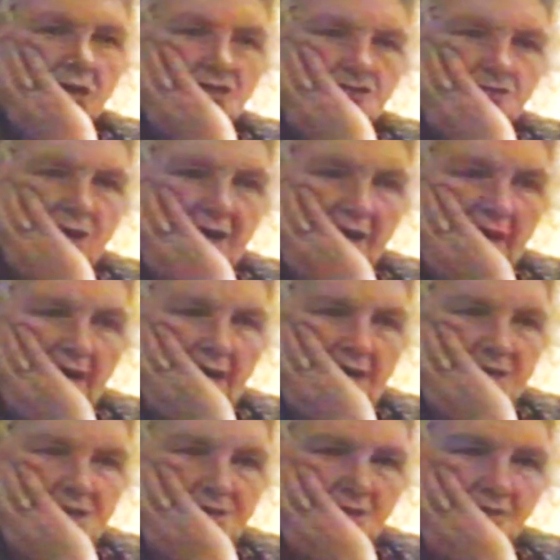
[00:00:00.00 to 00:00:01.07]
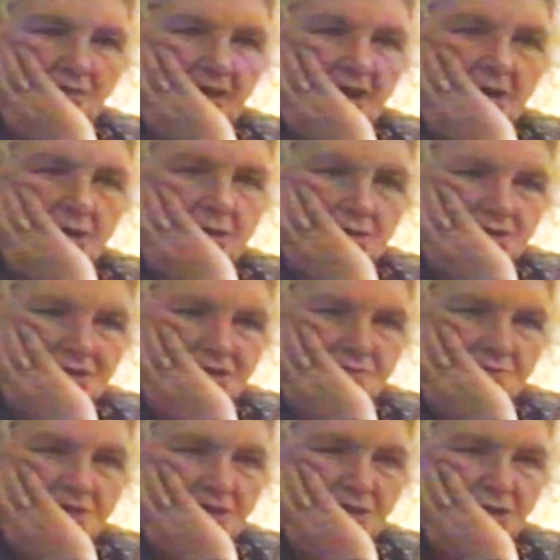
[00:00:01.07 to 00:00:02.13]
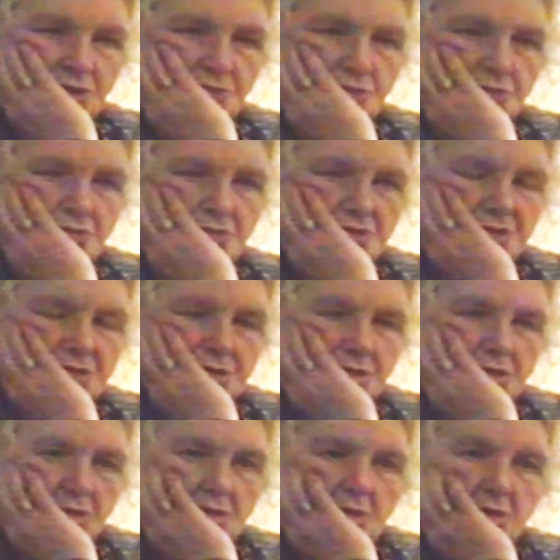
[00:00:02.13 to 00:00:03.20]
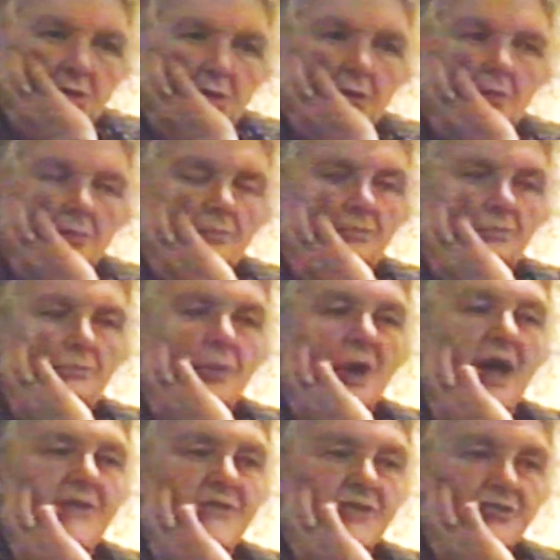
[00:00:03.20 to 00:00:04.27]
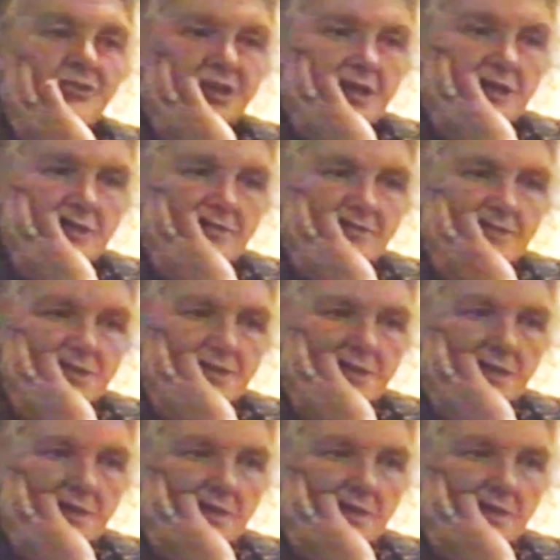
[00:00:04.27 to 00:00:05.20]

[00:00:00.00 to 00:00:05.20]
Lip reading: and realised that their hut had been used by the thieves.